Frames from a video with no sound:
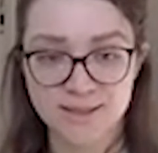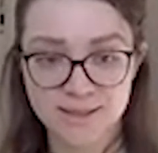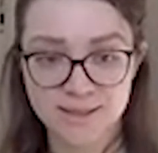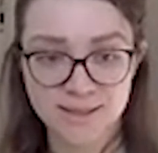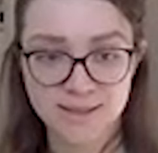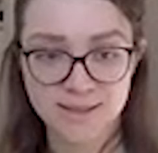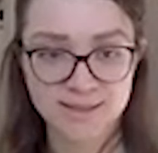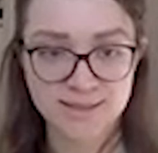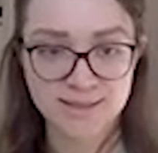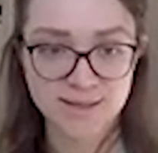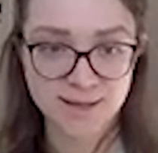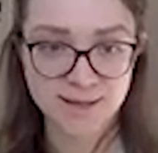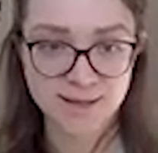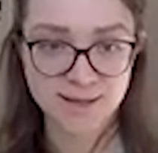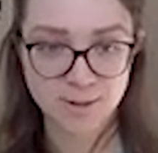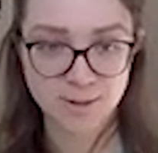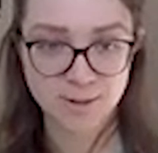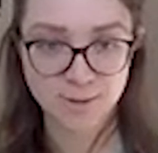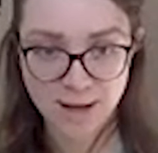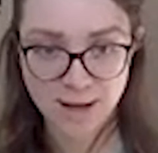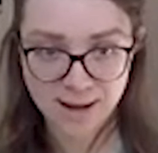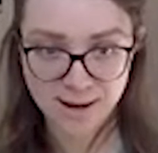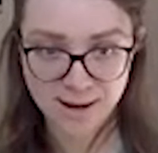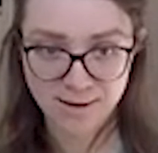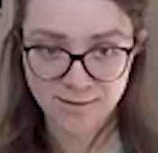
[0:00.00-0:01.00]
is, let's
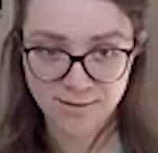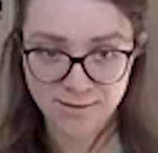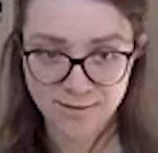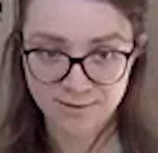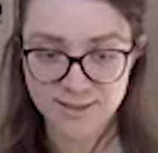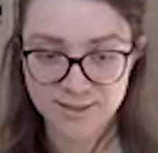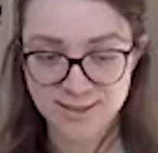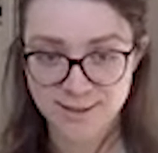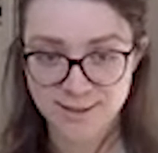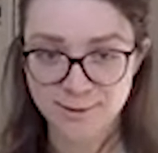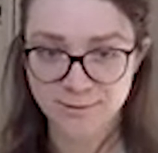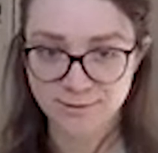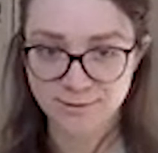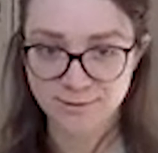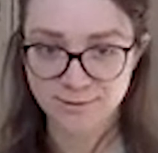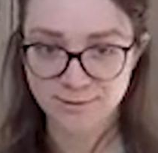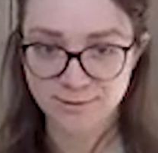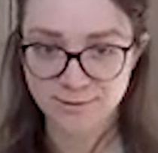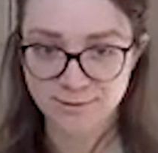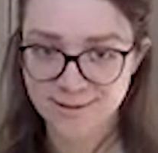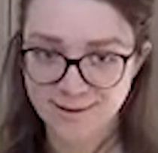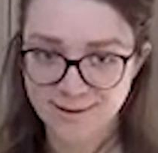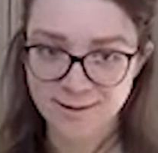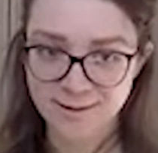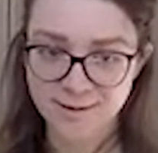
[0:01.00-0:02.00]
say you have a
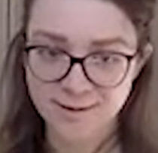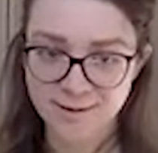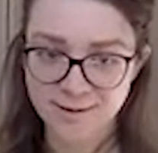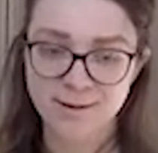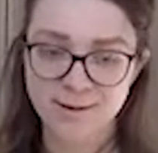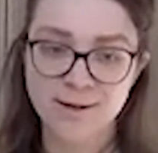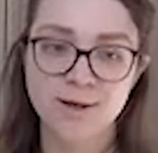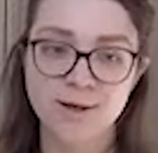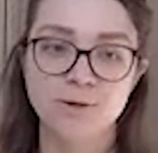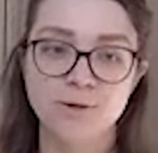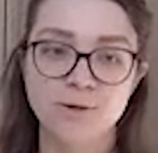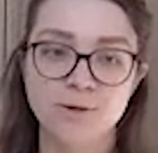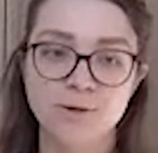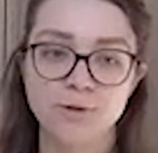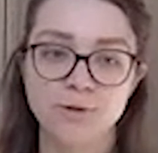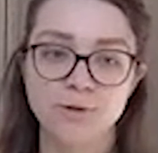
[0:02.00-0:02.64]
set of data,